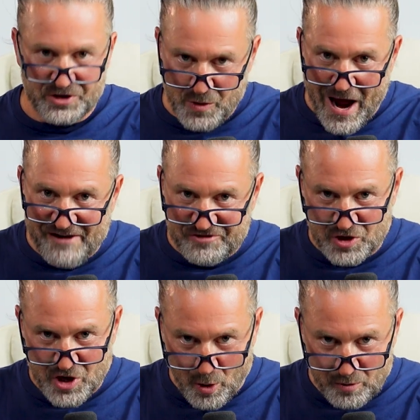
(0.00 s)
you have
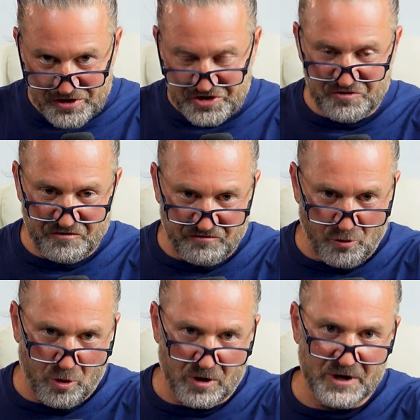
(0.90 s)
to know this
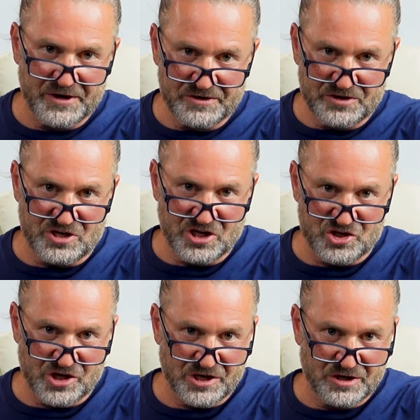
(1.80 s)

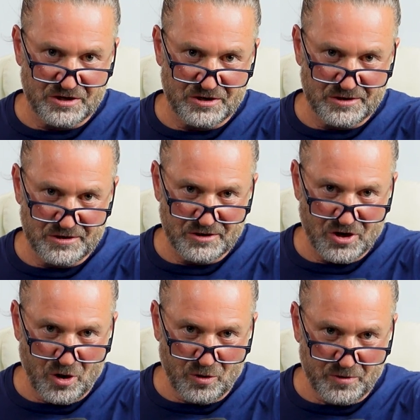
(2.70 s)
4-digit
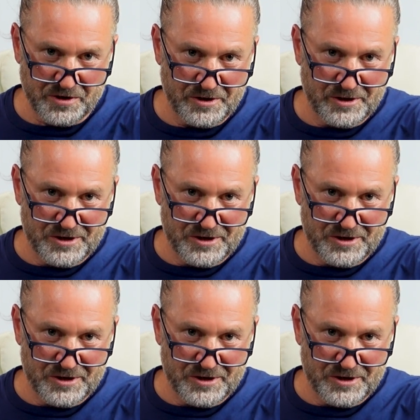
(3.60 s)
code.